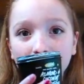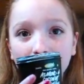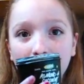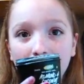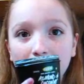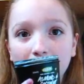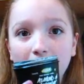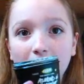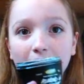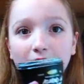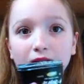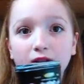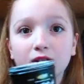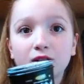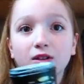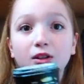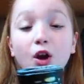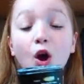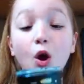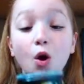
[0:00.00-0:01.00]
and then
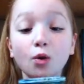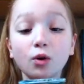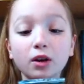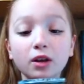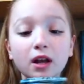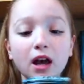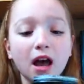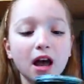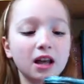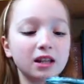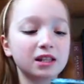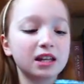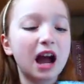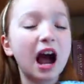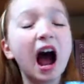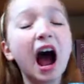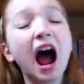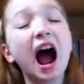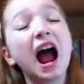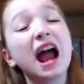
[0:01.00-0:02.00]
just coconut, a
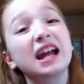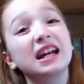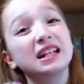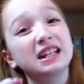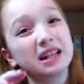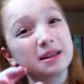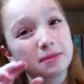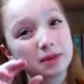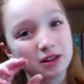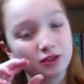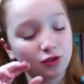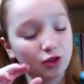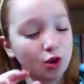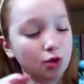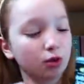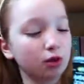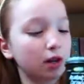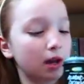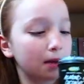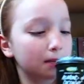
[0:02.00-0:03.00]
tiny bit of
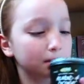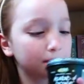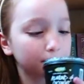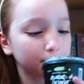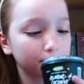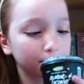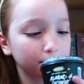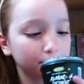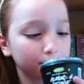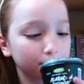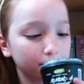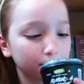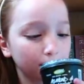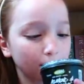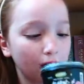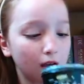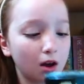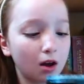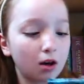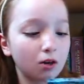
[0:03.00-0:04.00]
coconut.
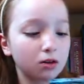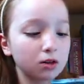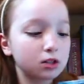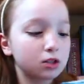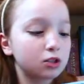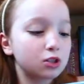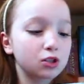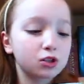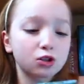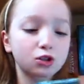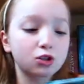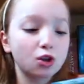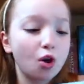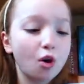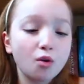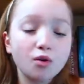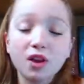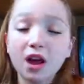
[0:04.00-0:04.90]
Oh, it's just so